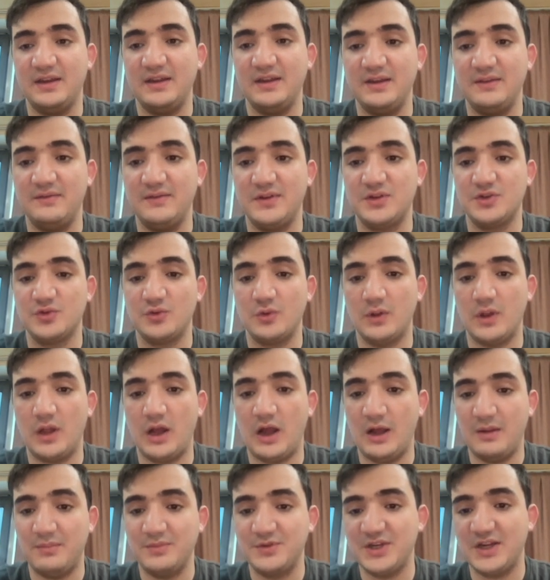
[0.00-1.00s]
individual
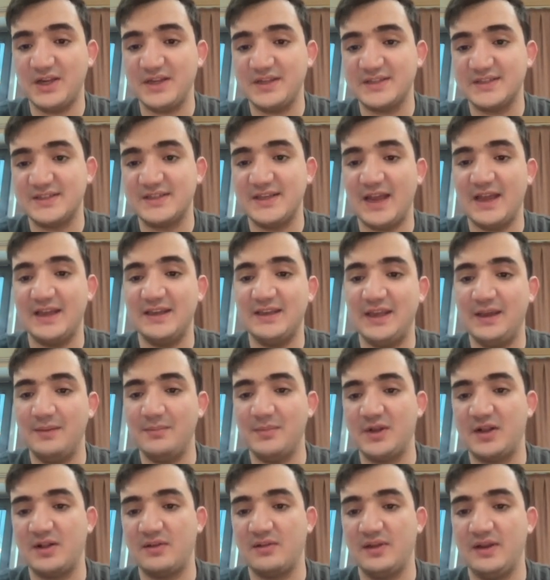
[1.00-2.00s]
objects
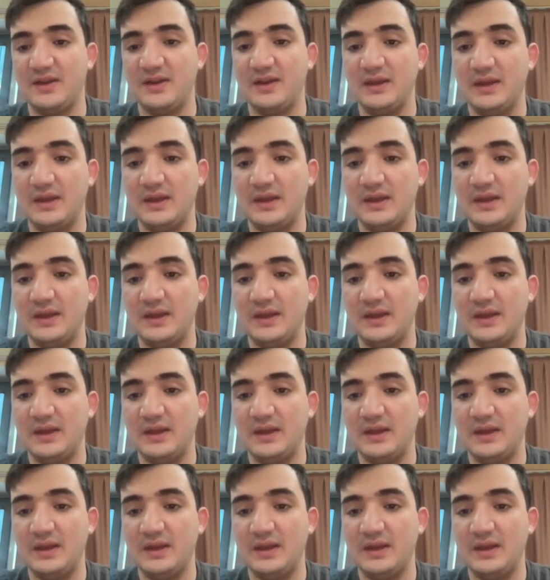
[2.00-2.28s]
dynamically.